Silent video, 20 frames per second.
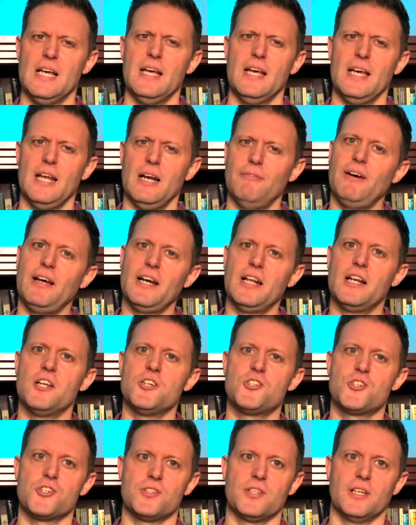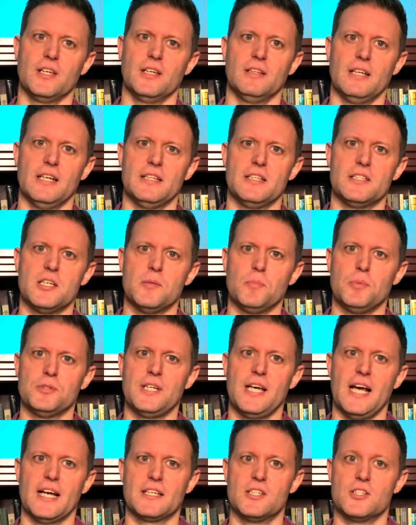And I find it interesting that the temple
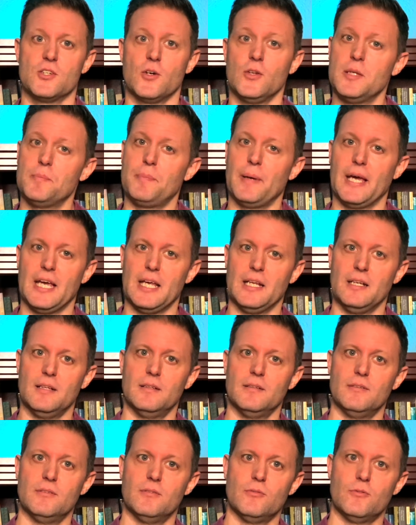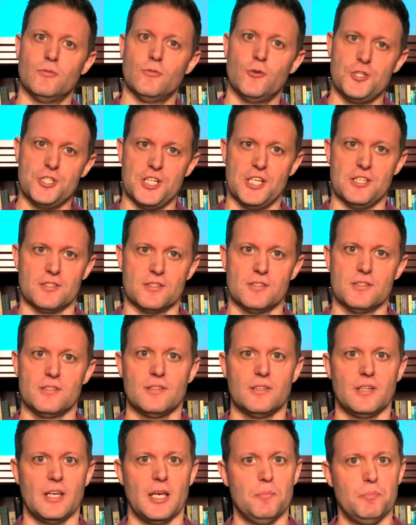tax is only paid for Jesus
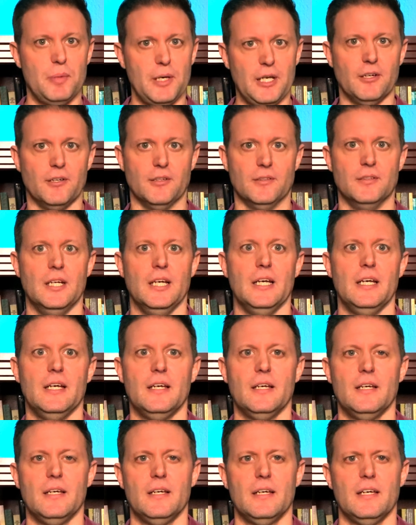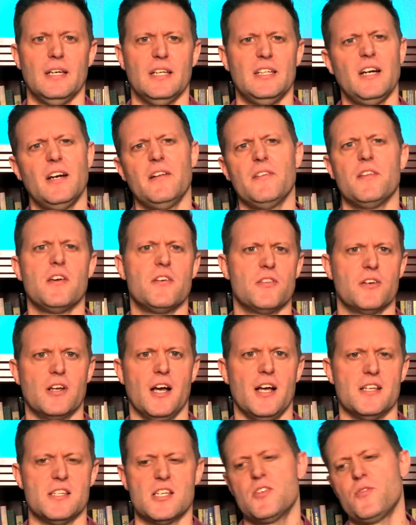and Peter, and none of the other
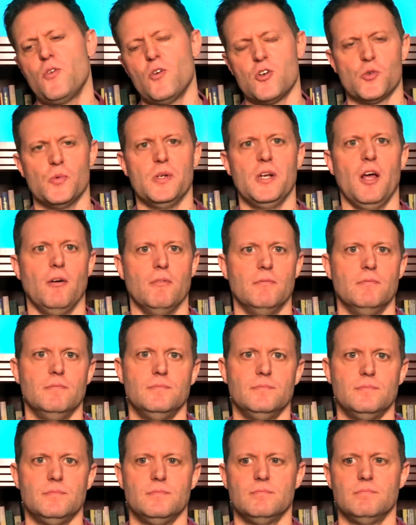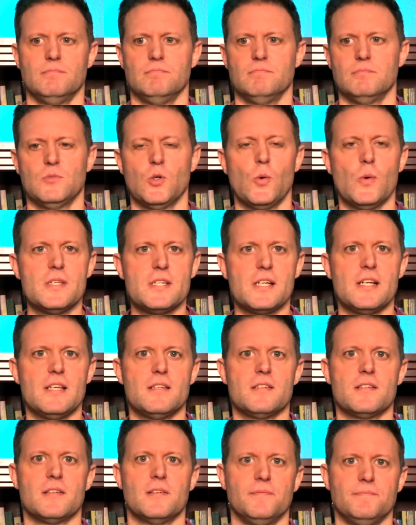guys, as far as we know.
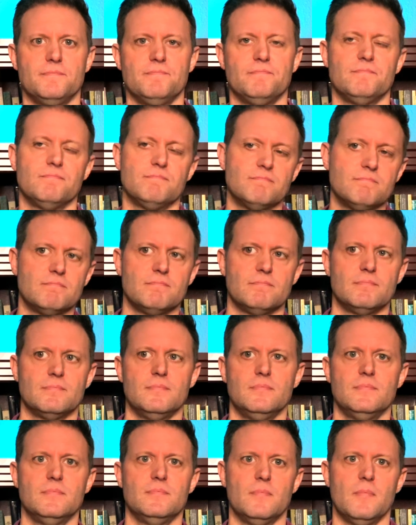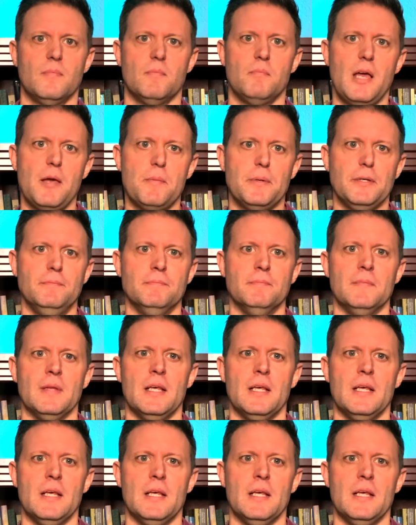Coincidence? Maybe.